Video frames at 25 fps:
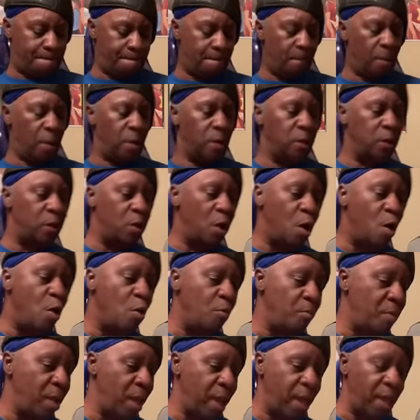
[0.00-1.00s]
You are very no
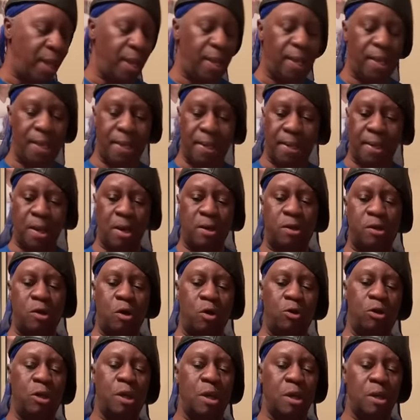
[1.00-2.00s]
biased. man. Like
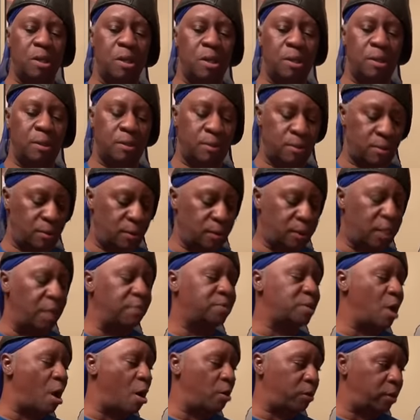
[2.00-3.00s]
no,
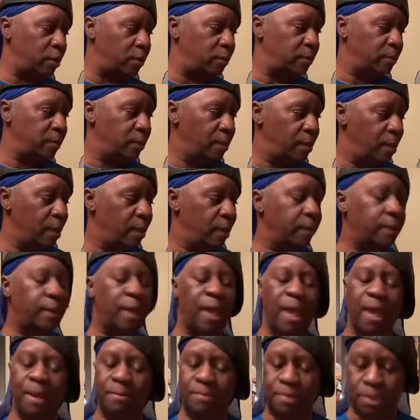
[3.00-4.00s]
Keep talking.
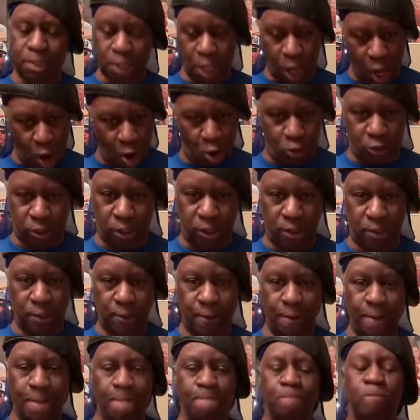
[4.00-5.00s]
Keep talking. I can't
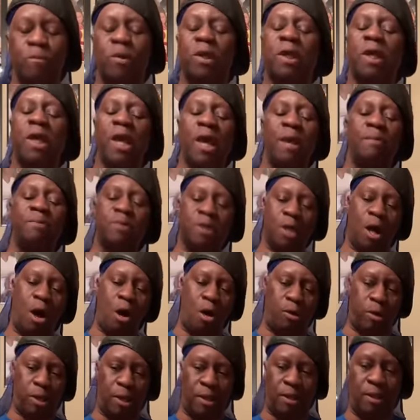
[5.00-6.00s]
wait until Father's Keep Day.
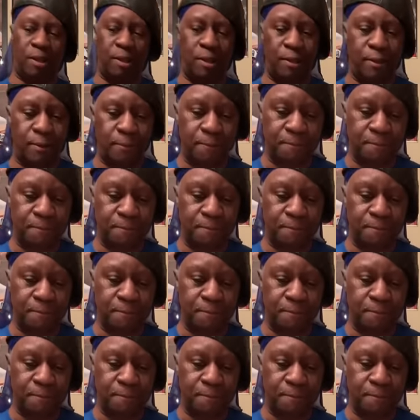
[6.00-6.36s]
talking. I can't